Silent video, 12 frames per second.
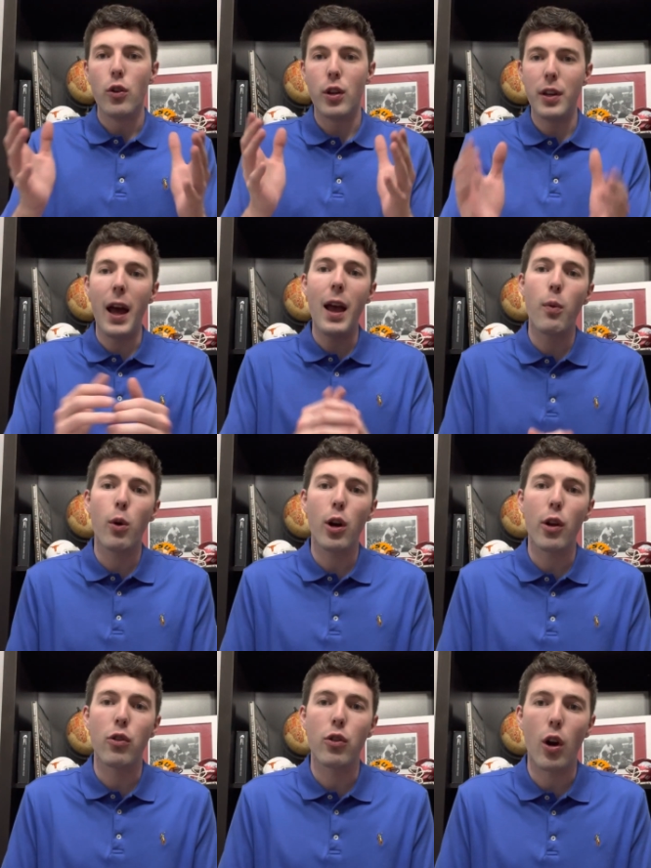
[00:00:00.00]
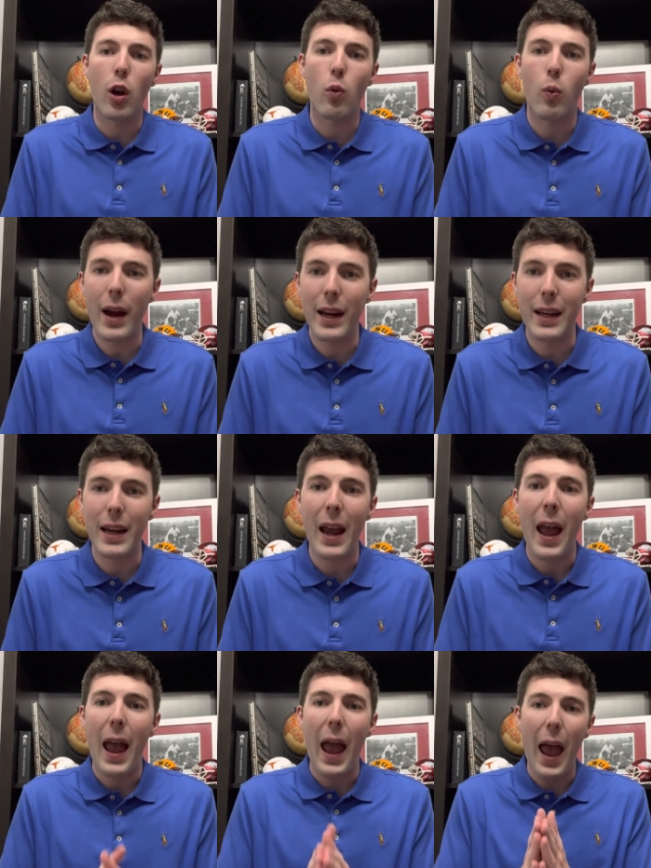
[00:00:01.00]
today we're going to start ranking
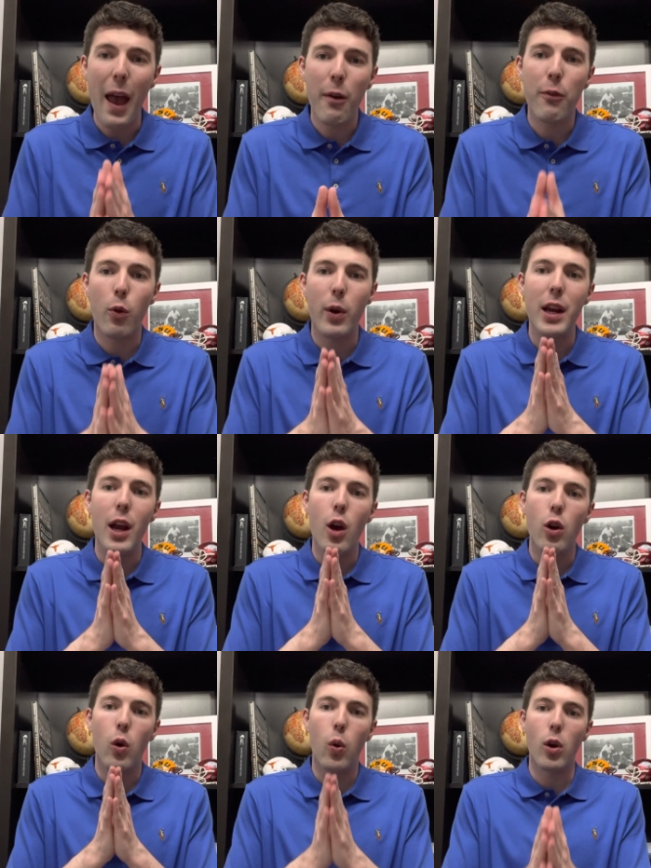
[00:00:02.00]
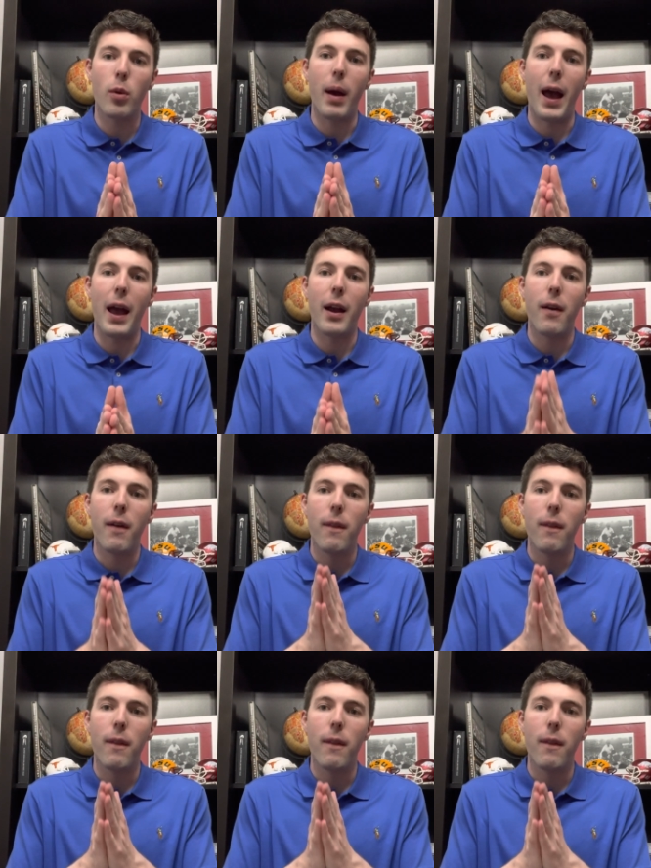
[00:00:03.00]
every quarterback